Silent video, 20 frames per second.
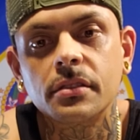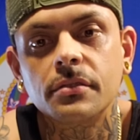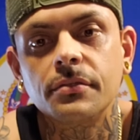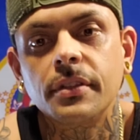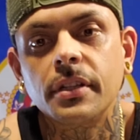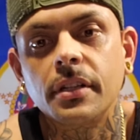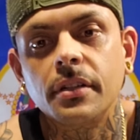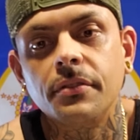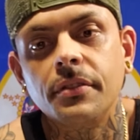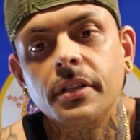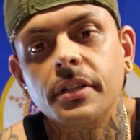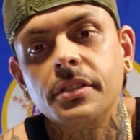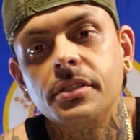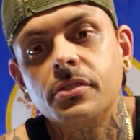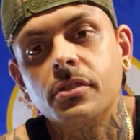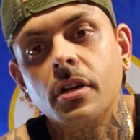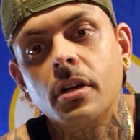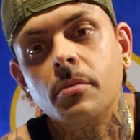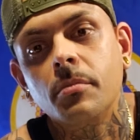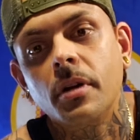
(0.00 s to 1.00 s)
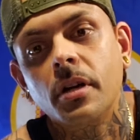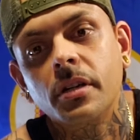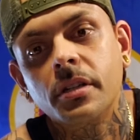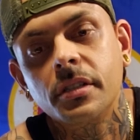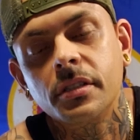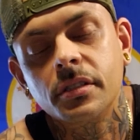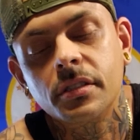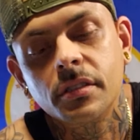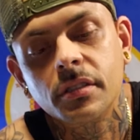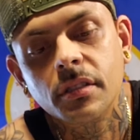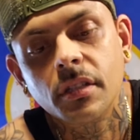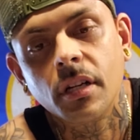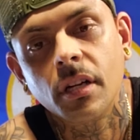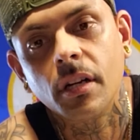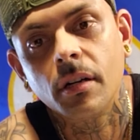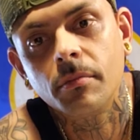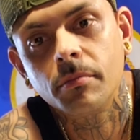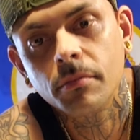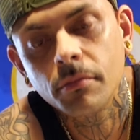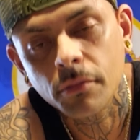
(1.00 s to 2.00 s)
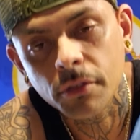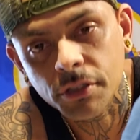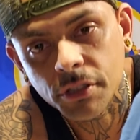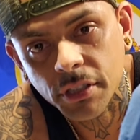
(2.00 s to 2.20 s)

Very, very strong markers, which